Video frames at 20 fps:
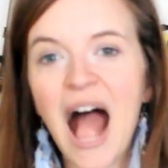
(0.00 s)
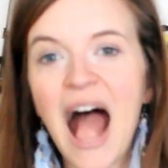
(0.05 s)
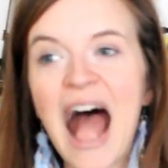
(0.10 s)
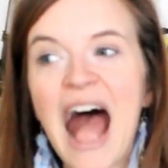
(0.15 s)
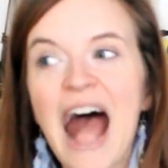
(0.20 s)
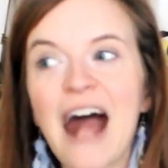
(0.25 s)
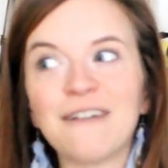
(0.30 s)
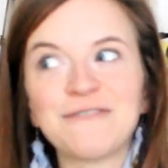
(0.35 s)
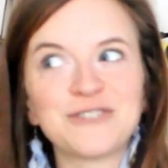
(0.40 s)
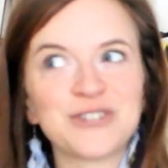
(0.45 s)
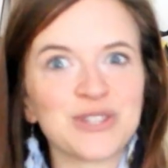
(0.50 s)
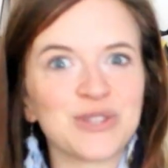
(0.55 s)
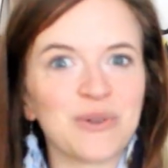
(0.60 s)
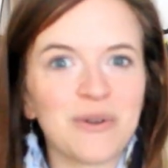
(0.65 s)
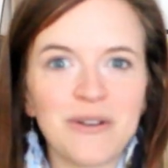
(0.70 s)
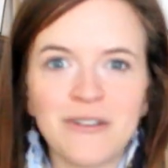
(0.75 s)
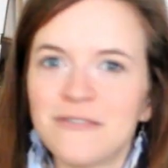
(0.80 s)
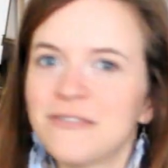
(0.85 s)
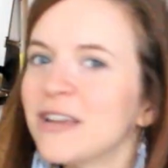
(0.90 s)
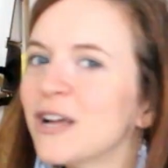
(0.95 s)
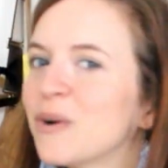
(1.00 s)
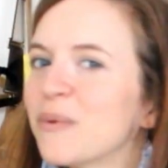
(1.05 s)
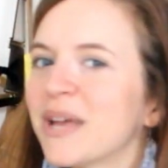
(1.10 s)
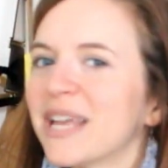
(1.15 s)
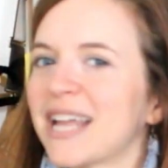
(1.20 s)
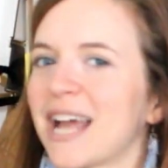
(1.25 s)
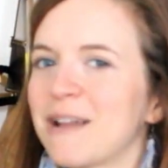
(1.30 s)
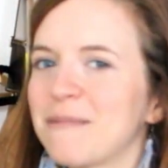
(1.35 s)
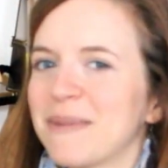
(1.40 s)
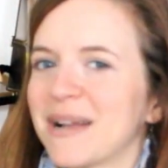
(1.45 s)
after the reveal
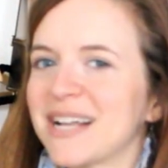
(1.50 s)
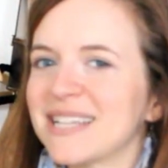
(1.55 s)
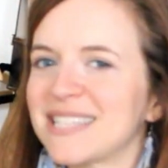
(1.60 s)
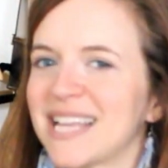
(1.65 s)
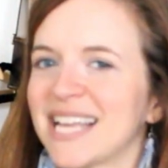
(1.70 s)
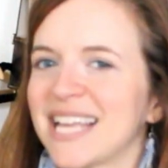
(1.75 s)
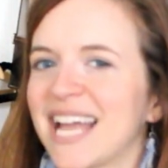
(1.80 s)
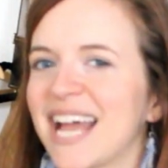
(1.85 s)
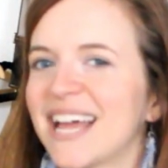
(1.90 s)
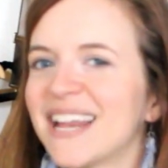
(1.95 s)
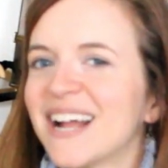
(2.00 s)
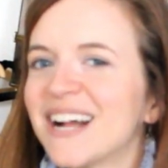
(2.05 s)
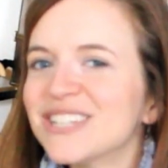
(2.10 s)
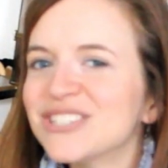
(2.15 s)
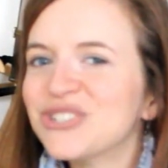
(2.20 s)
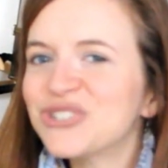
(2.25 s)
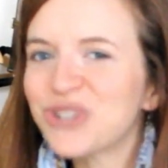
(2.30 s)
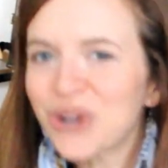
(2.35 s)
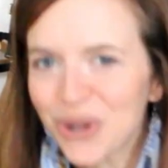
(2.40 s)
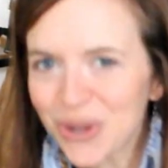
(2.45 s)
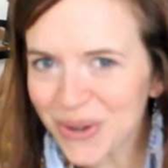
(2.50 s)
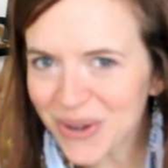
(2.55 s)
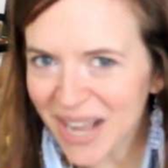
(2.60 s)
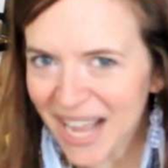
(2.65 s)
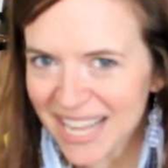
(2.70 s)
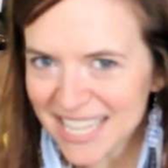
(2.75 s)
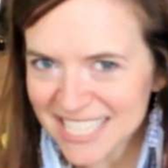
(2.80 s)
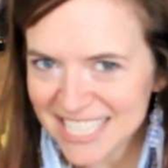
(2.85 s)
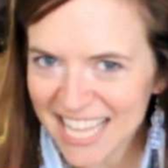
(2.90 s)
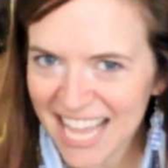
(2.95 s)
weekend, because I cannot show you
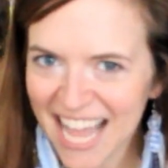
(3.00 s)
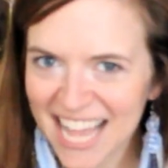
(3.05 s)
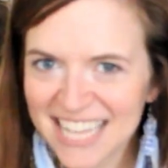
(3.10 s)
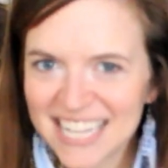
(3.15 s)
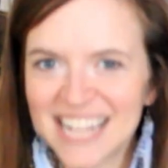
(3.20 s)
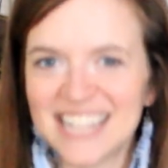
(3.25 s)
guys yet